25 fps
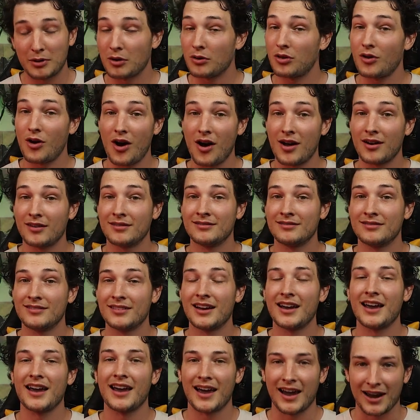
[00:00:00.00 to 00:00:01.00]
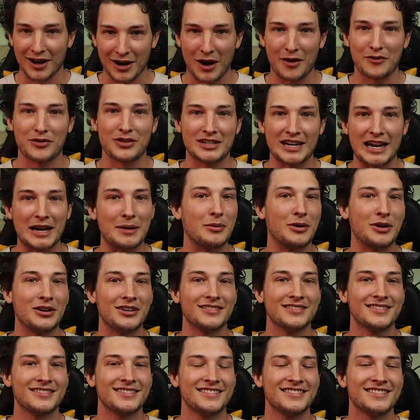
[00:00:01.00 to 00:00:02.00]
both on and off the
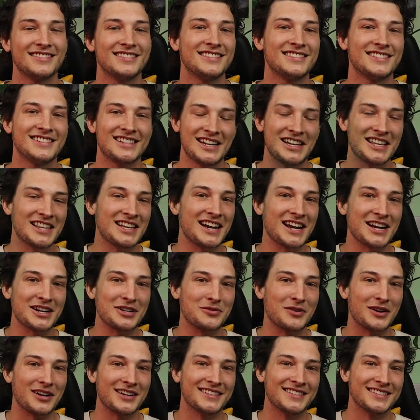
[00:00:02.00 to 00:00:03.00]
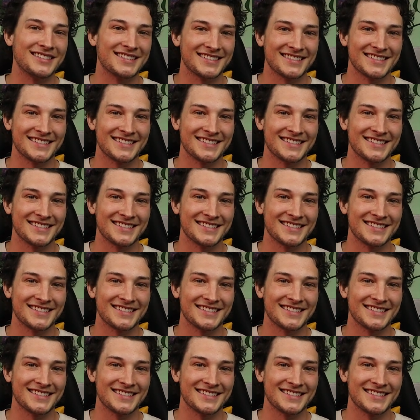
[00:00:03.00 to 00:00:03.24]
table. See you in the next one.